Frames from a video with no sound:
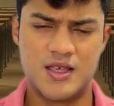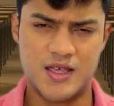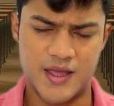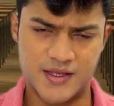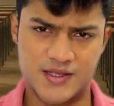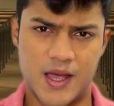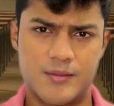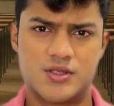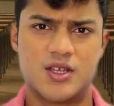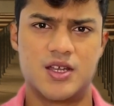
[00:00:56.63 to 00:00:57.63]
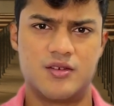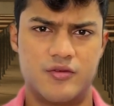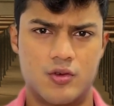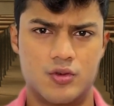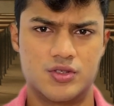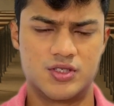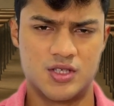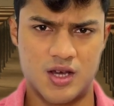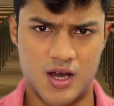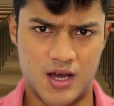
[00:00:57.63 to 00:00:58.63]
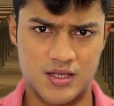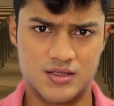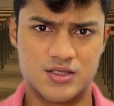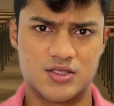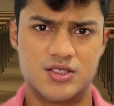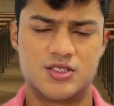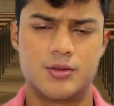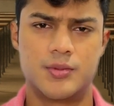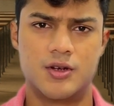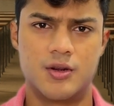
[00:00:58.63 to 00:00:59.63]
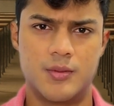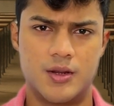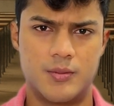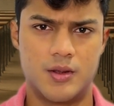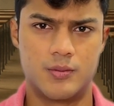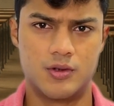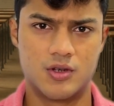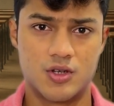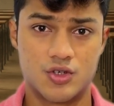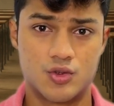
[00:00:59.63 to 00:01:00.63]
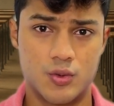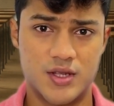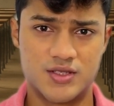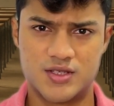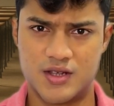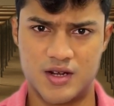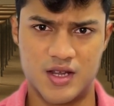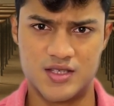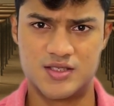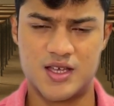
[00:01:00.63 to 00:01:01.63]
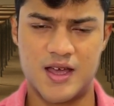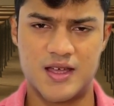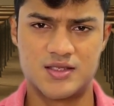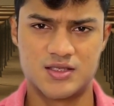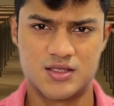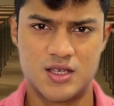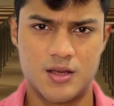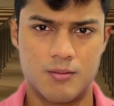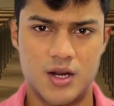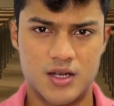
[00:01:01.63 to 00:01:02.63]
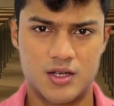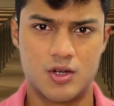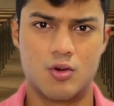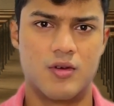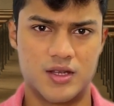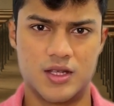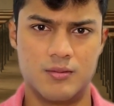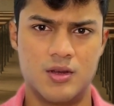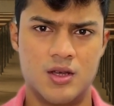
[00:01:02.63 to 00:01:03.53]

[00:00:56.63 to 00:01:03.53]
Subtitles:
Exam screen froze, answers disappeared mid-paper, students raised their hands, but no one came.